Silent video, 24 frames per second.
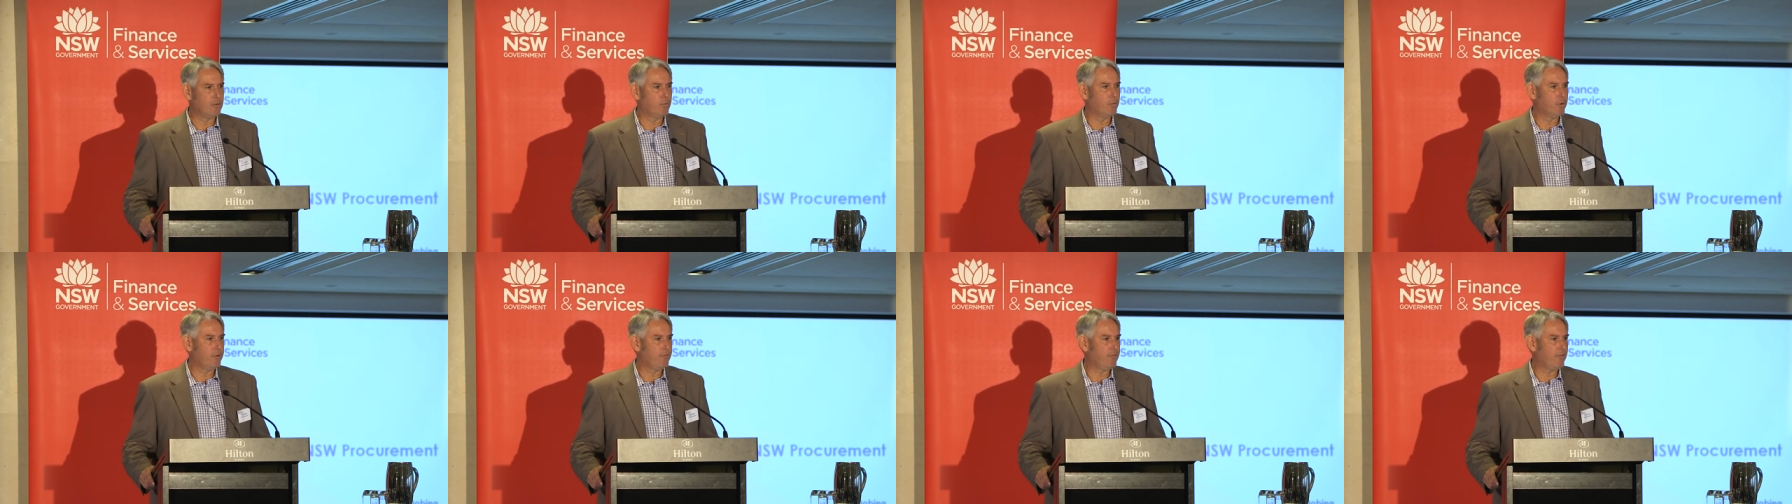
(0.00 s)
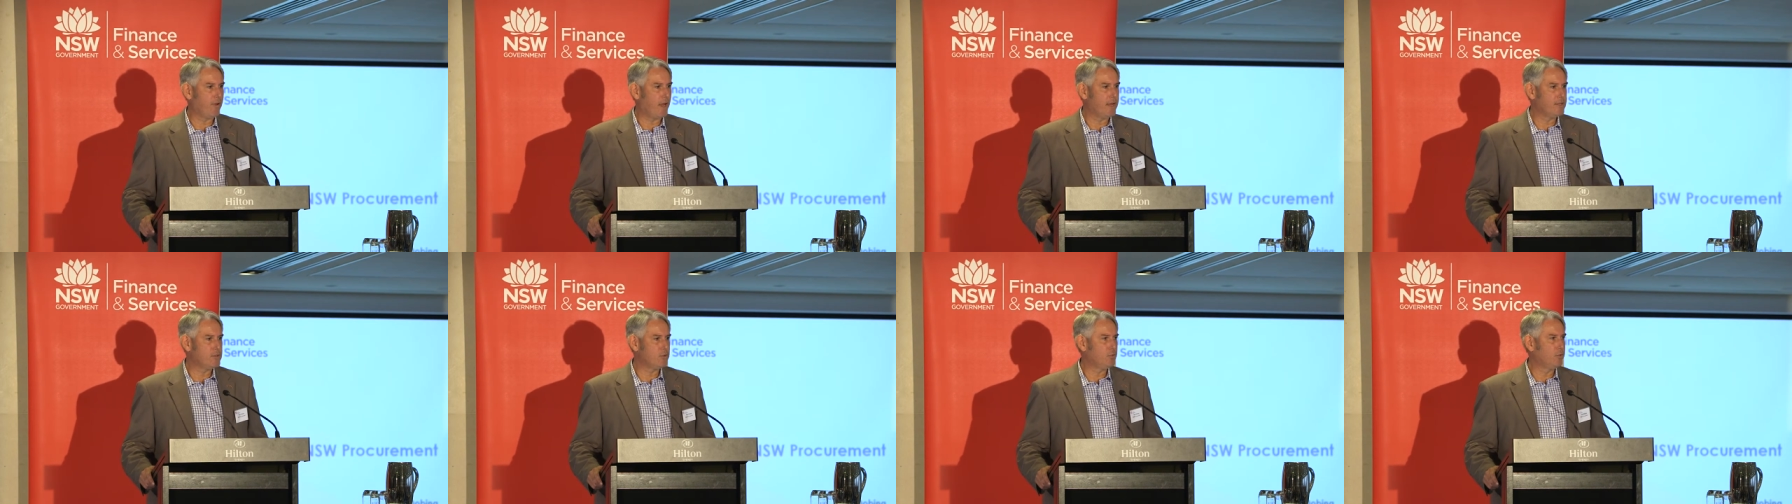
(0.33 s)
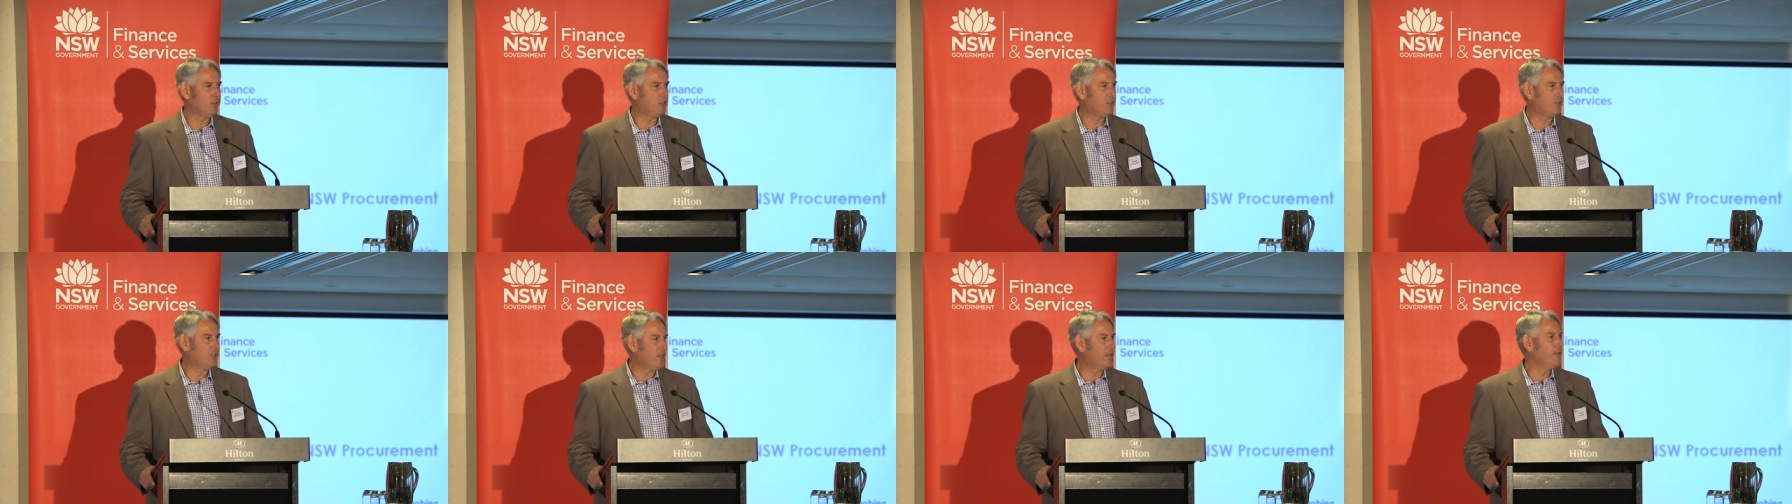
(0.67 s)
that we face,
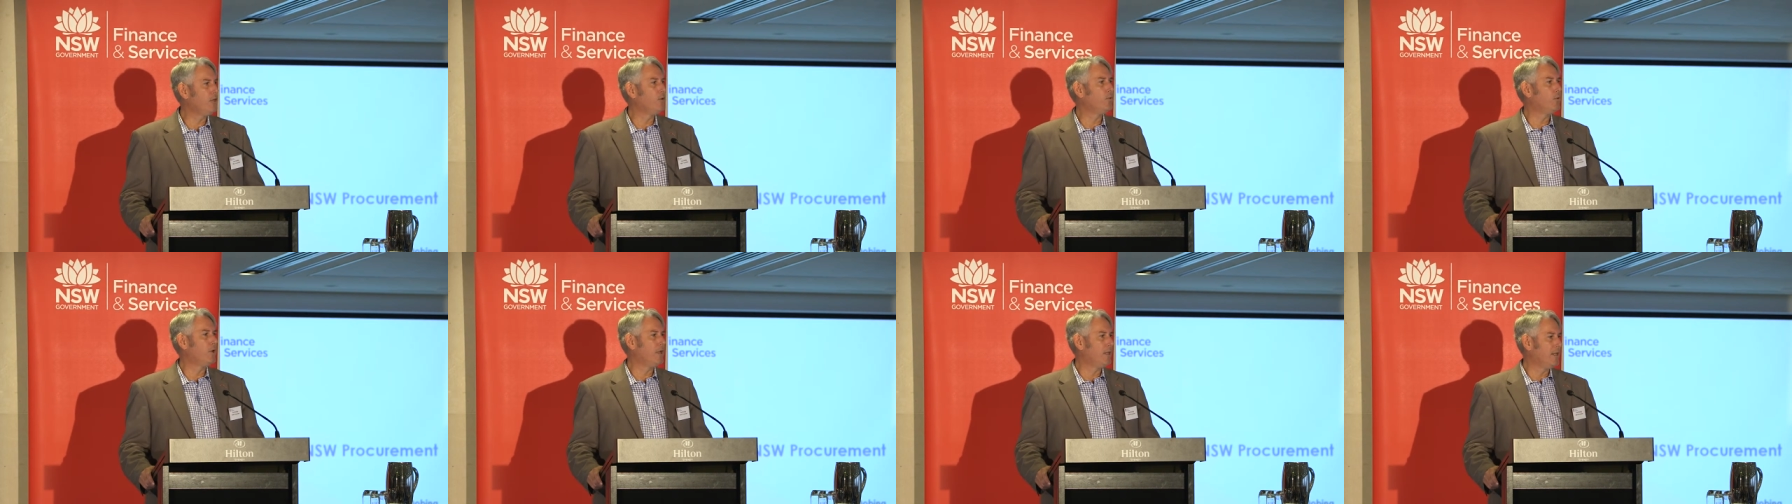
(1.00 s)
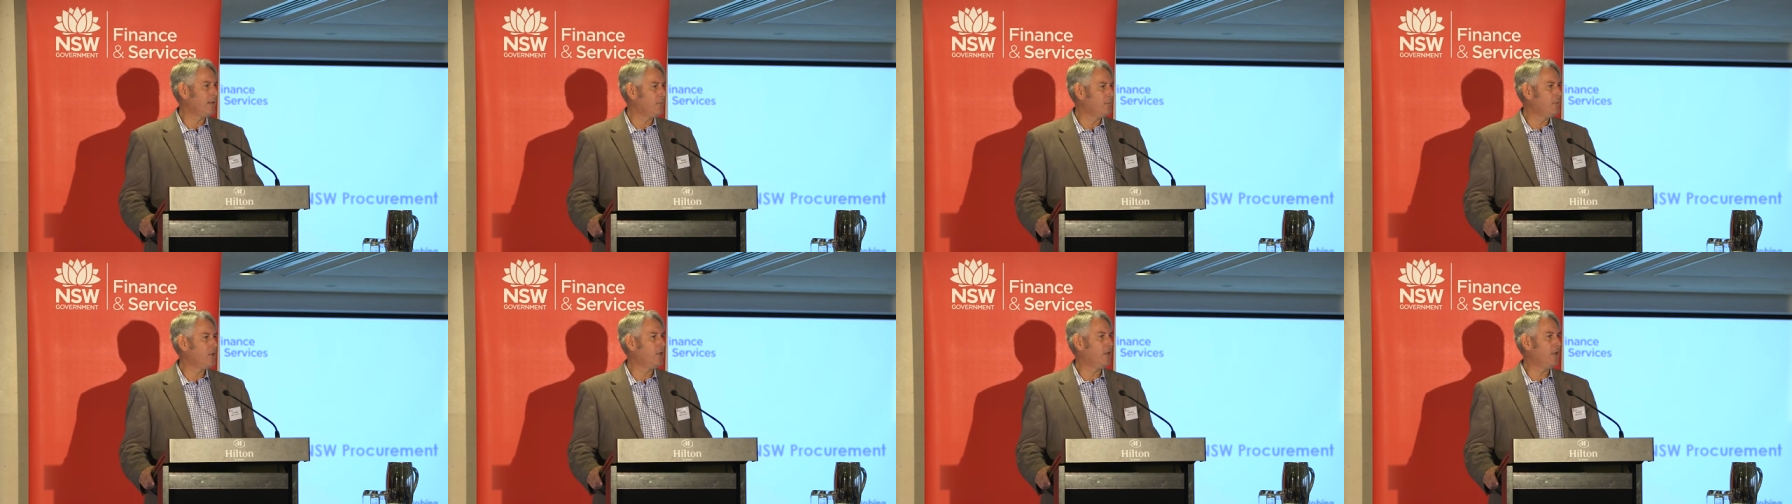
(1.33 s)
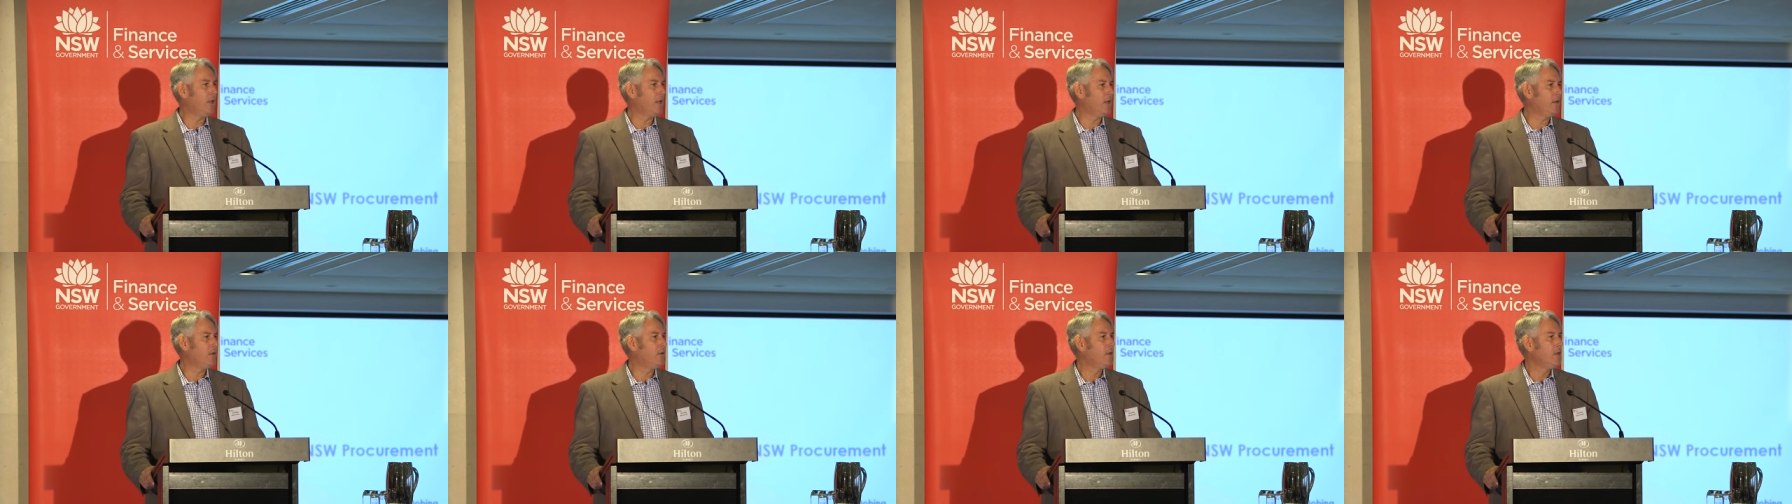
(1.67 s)
which genuinely
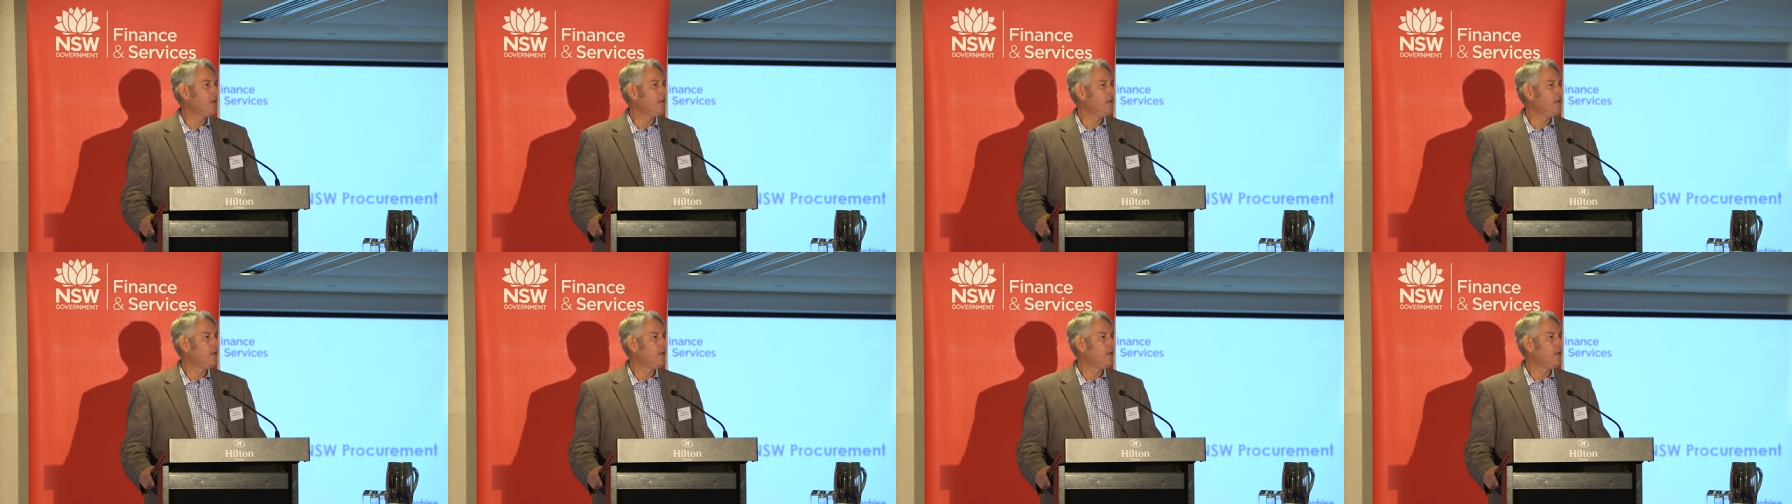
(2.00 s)
mean